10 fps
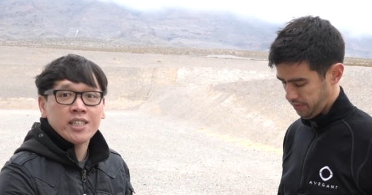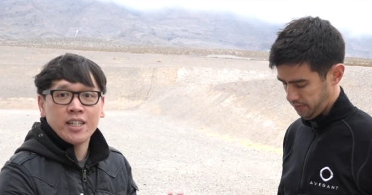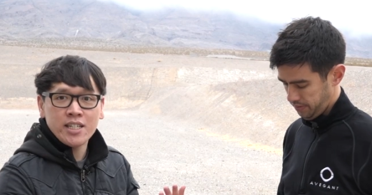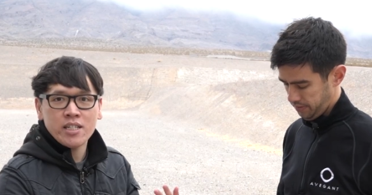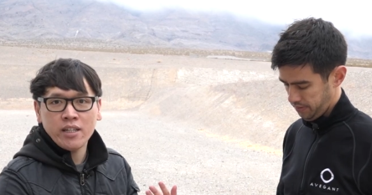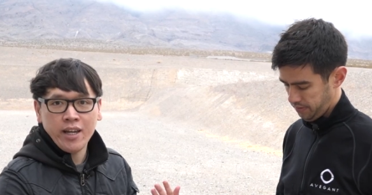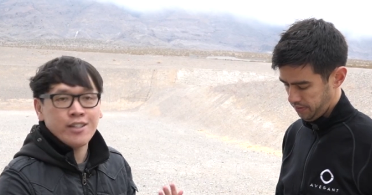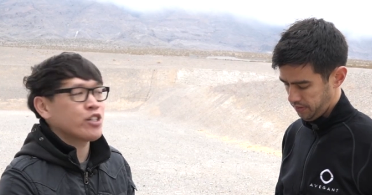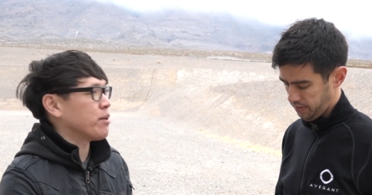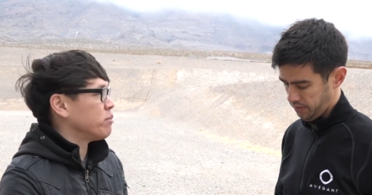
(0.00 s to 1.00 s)
Speaker 1: It is an
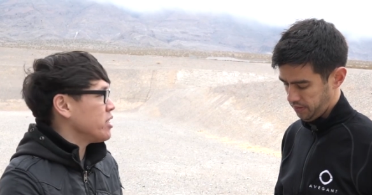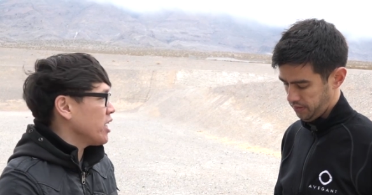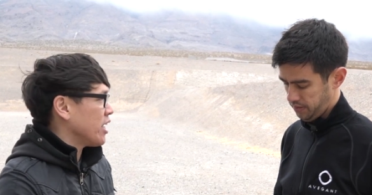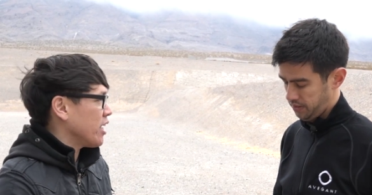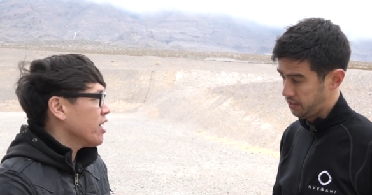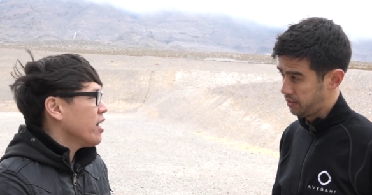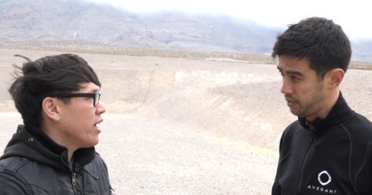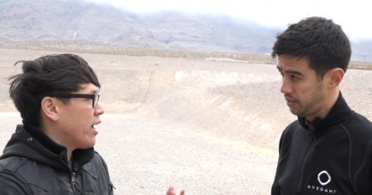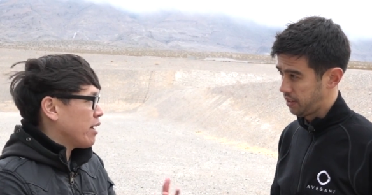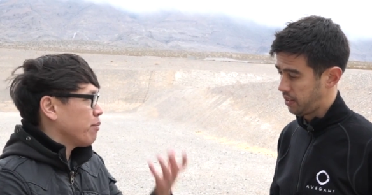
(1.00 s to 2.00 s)
HMD
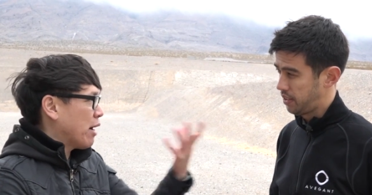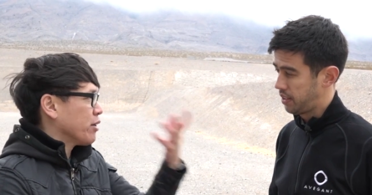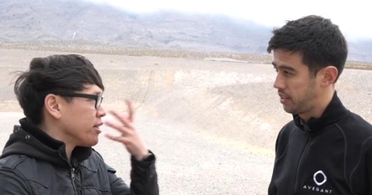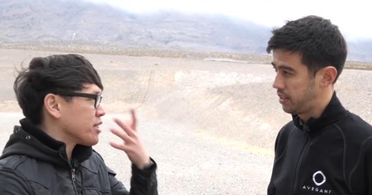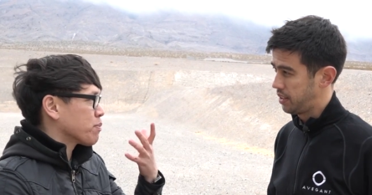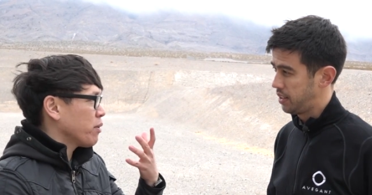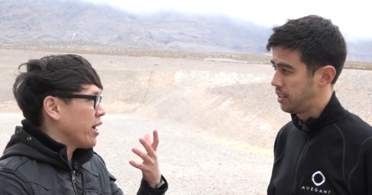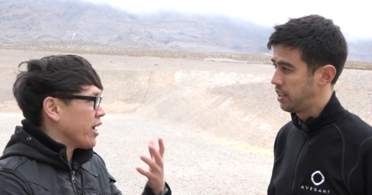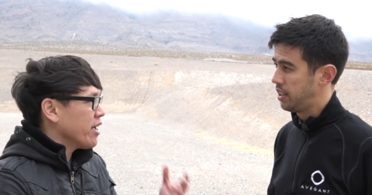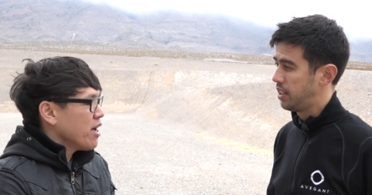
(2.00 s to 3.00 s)
head-mounted
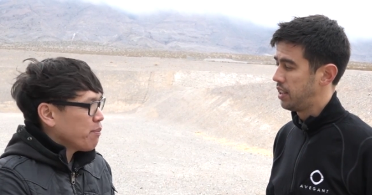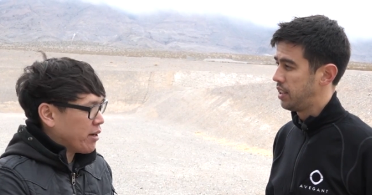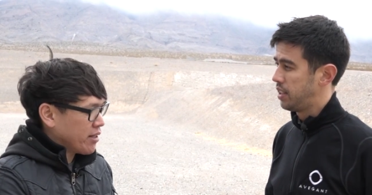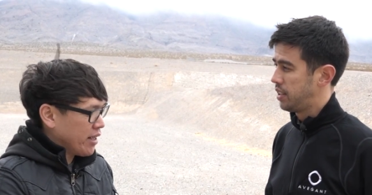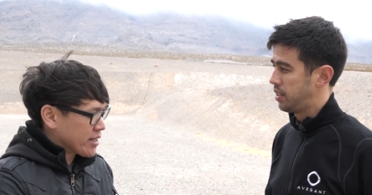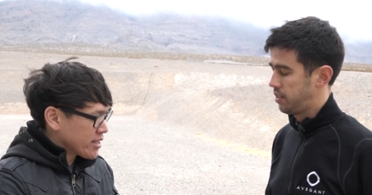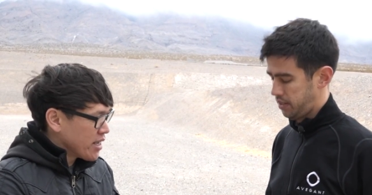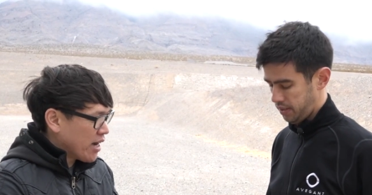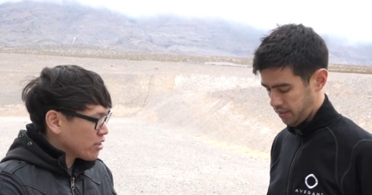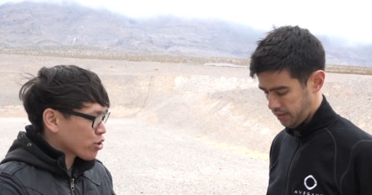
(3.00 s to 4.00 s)
display, but it's
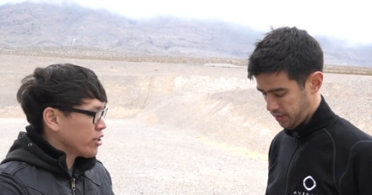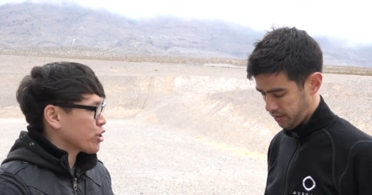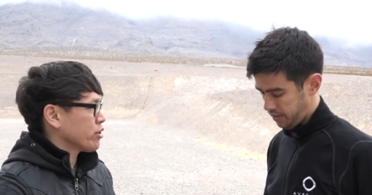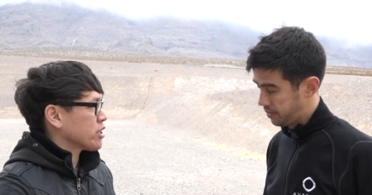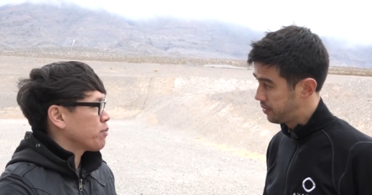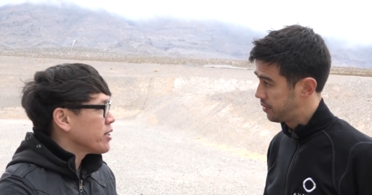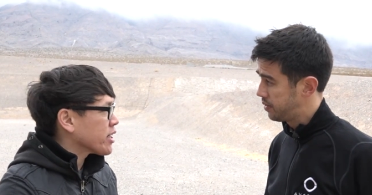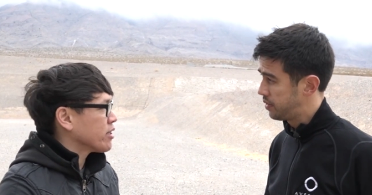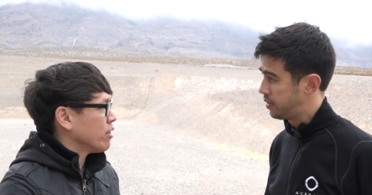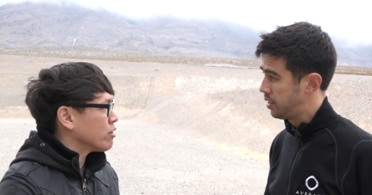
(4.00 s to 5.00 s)
not traditional display
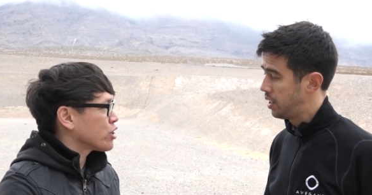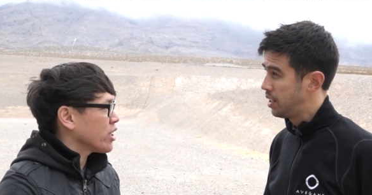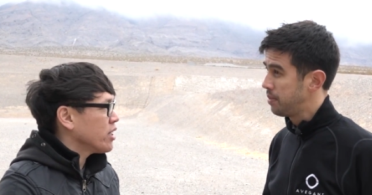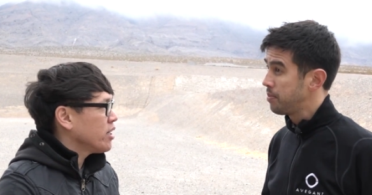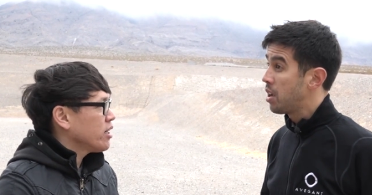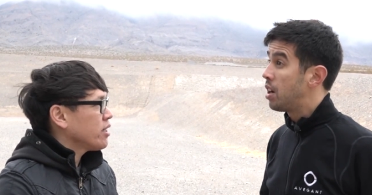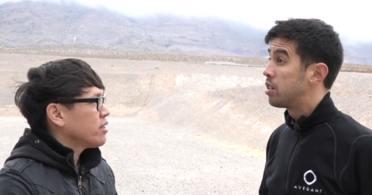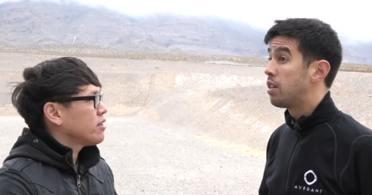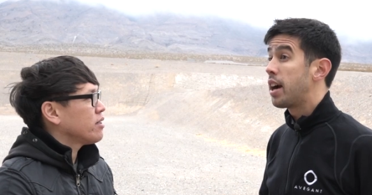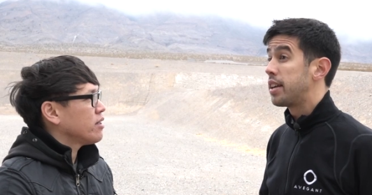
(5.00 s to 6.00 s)
technology.
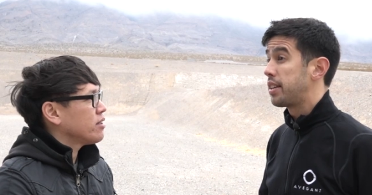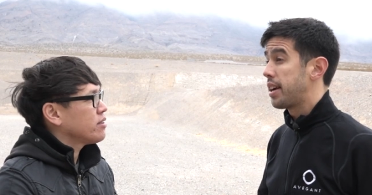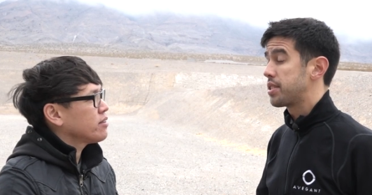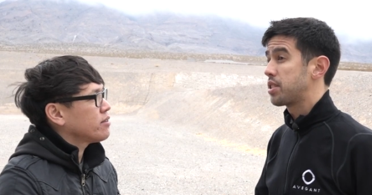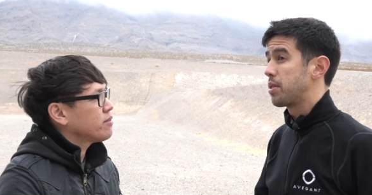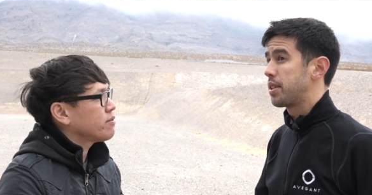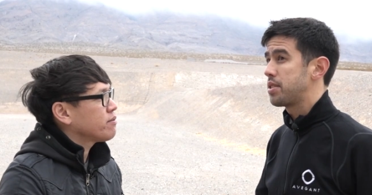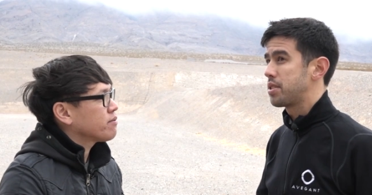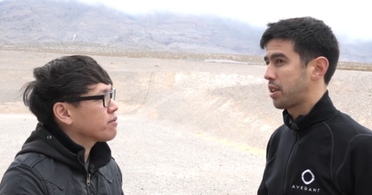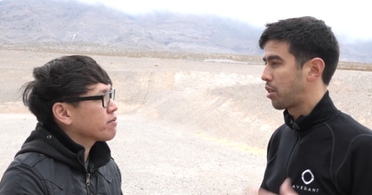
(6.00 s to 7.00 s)
Speaker 2: Right, yes. So this
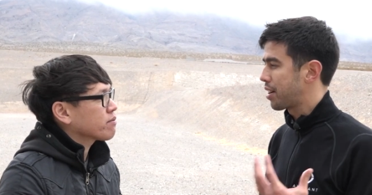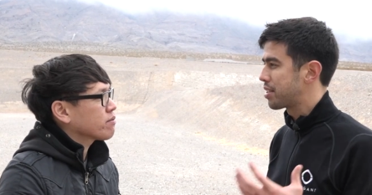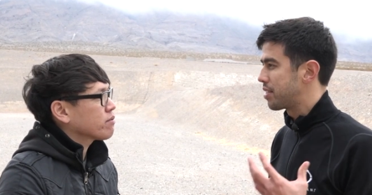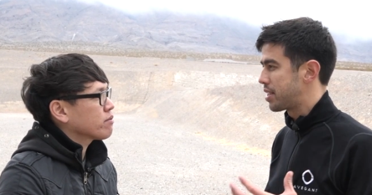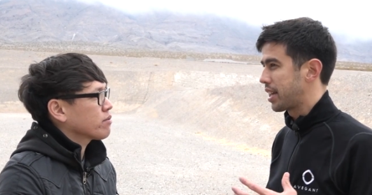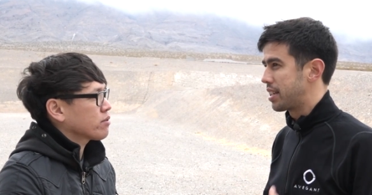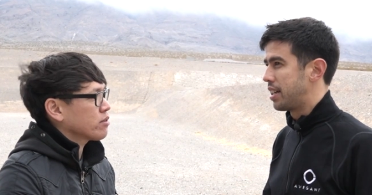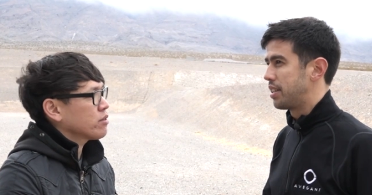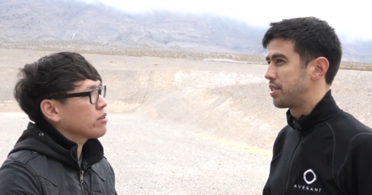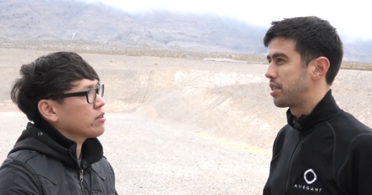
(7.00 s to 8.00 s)
is the crux of the
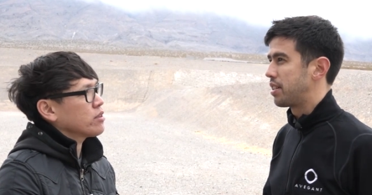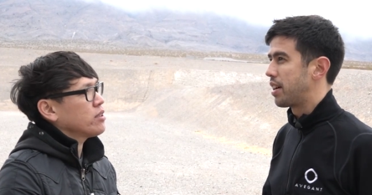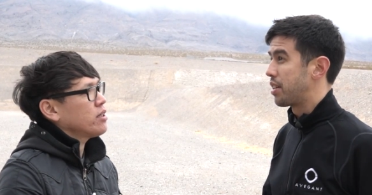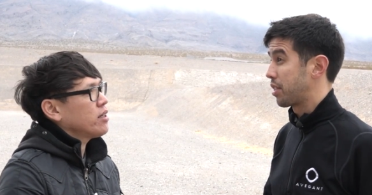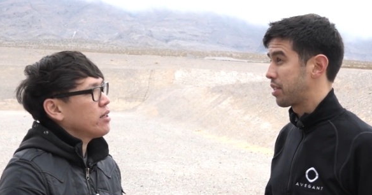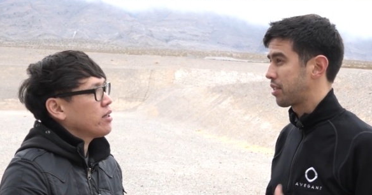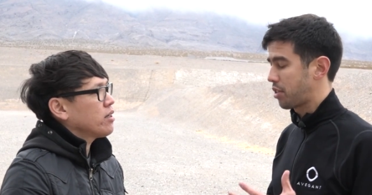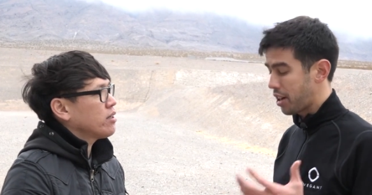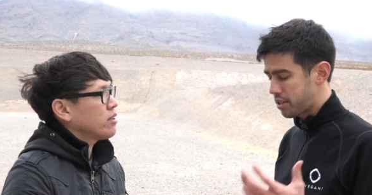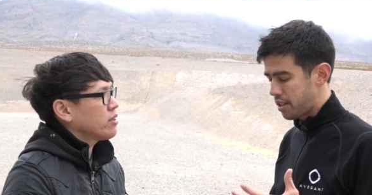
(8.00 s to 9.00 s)
technology, right? Or the
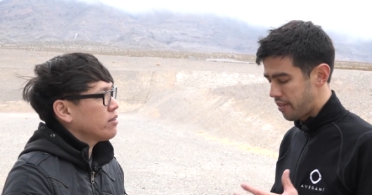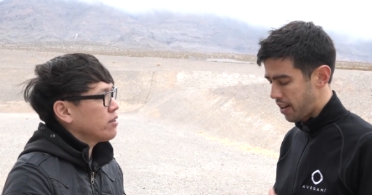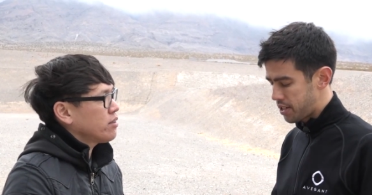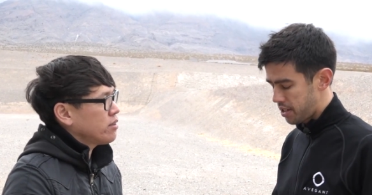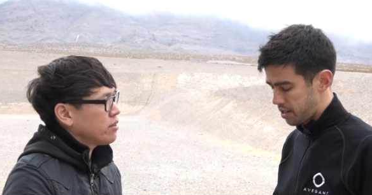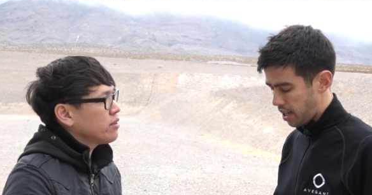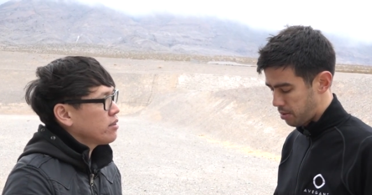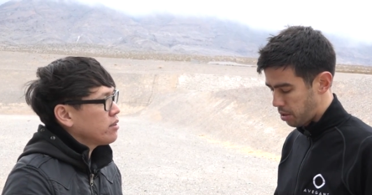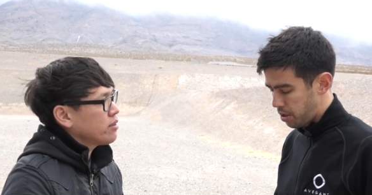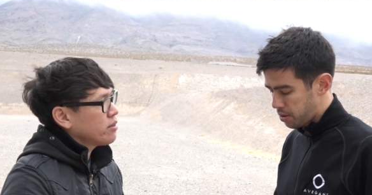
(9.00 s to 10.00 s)
crux of the invention is that
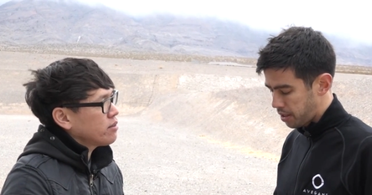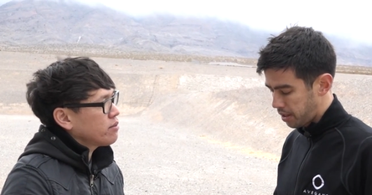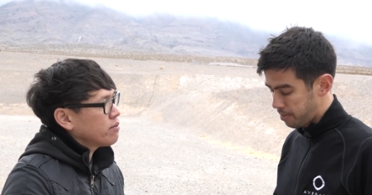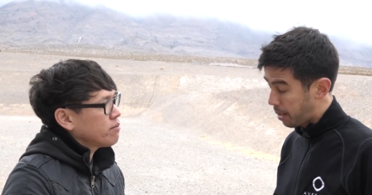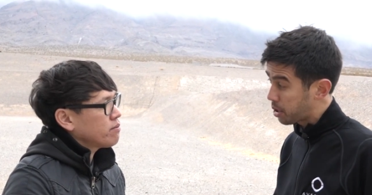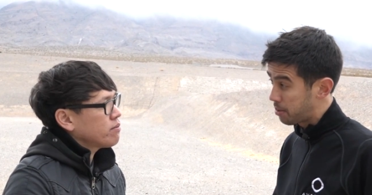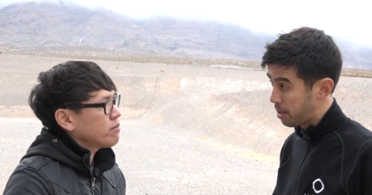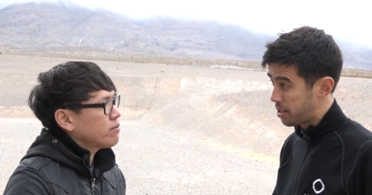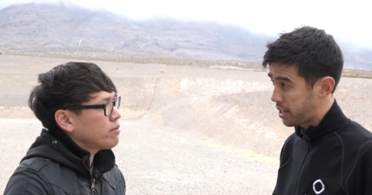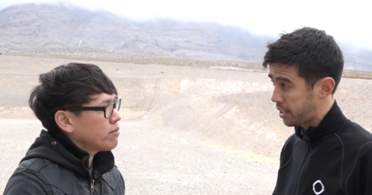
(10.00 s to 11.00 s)
we're using
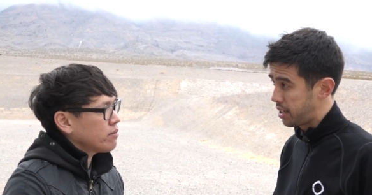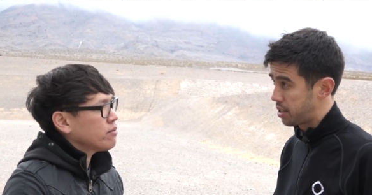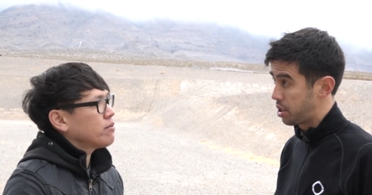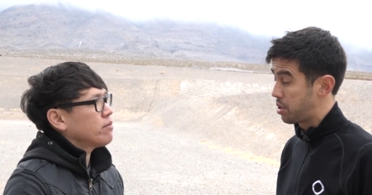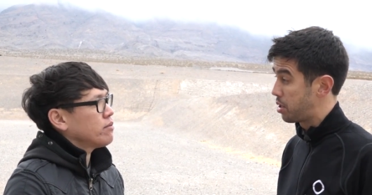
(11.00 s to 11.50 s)
micromirror technology to